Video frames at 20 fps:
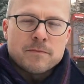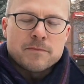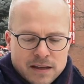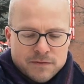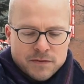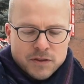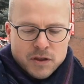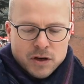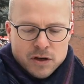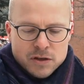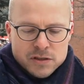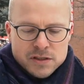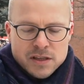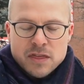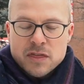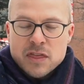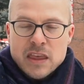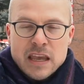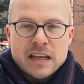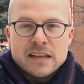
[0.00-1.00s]
If there's
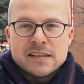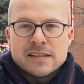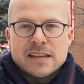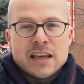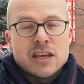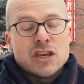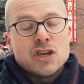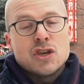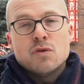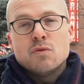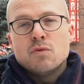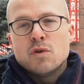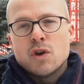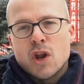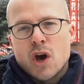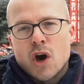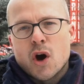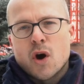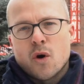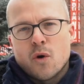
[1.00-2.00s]
things that you
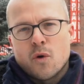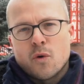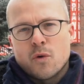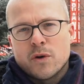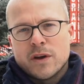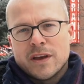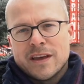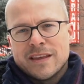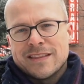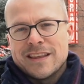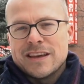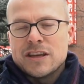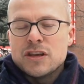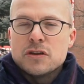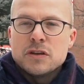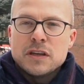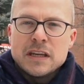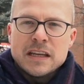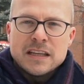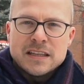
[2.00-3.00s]
know that you
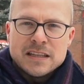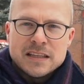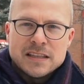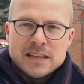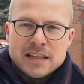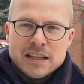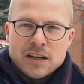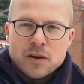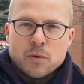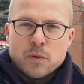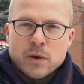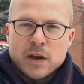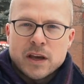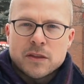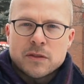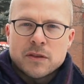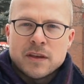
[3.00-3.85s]
need to deal with,